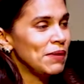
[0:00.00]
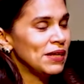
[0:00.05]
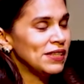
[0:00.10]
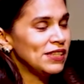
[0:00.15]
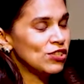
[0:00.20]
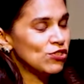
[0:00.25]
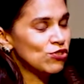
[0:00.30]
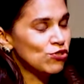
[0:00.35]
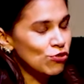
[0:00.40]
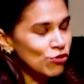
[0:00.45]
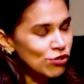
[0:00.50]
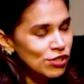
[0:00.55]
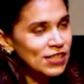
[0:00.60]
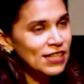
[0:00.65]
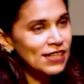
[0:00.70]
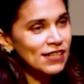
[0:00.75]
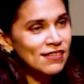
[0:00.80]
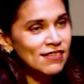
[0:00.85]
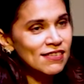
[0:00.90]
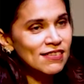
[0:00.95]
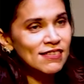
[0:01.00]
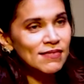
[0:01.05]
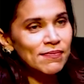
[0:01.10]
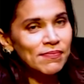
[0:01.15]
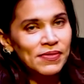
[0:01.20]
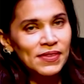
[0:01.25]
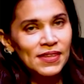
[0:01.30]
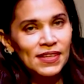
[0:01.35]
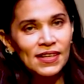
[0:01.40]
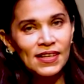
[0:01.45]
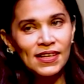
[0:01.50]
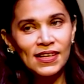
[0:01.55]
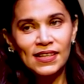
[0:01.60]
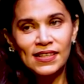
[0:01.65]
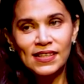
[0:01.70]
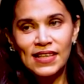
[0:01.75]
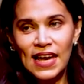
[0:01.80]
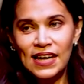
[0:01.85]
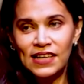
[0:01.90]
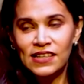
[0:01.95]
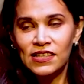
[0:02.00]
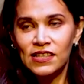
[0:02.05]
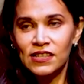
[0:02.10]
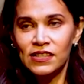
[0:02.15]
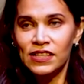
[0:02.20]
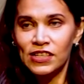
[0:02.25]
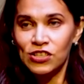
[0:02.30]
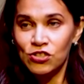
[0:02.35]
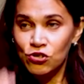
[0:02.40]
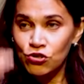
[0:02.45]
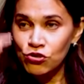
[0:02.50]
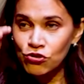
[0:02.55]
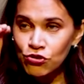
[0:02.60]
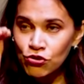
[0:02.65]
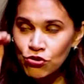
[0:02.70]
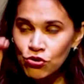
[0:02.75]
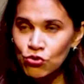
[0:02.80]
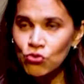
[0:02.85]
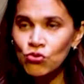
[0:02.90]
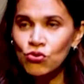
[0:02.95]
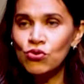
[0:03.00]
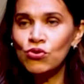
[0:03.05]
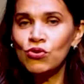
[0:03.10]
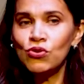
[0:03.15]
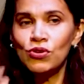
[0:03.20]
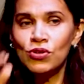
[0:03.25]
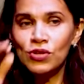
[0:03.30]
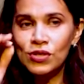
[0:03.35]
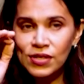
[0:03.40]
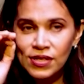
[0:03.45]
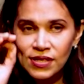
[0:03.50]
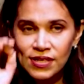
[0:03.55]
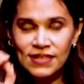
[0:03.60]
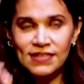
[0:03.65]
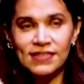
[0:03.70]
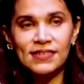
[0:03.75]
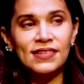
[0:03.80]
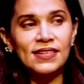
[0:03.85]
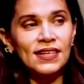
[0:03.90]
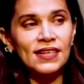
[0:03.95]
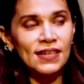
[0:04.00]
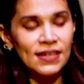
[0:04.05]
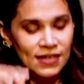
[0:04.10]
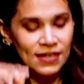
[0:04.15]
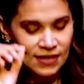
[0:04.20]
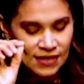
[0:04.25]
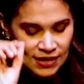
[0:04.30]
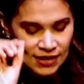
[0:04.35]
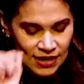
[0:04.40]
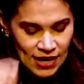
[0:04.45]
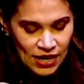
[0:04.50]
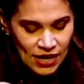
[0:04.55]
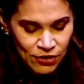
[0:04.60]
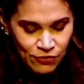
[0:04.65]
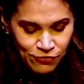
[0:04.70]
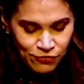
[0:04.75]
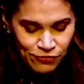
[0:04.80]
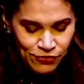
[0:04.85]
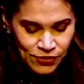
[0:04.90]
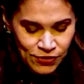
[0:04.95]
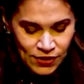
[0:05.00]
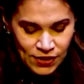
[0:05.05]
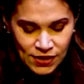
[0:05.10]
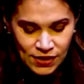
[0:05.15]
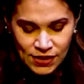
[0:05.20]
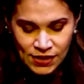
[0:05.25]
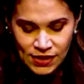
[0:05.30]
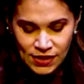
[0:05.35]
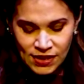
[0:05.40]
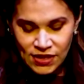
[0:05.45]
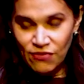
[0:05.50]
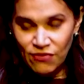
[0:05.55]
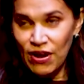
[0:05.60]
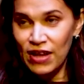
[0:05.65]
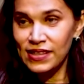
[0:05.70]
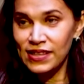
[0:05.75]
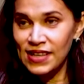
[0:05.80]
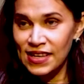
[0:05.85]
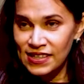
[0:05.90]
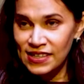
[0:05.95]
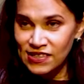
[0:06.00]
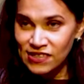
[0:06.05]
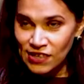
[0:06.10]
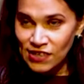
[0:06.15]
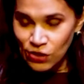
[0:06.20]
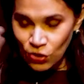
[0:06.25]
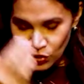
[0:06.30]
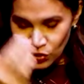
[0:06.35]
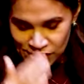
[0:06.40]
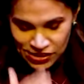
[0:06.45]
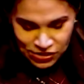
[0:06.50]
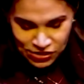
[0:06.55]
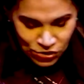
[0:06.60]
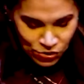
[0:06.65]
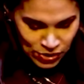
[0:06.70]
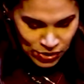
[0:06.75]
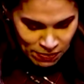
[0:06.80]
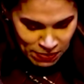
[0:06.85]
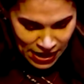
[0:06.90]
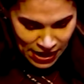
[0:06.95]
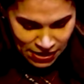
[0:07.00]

But the truth is that the true Christian life, the one that is closest to the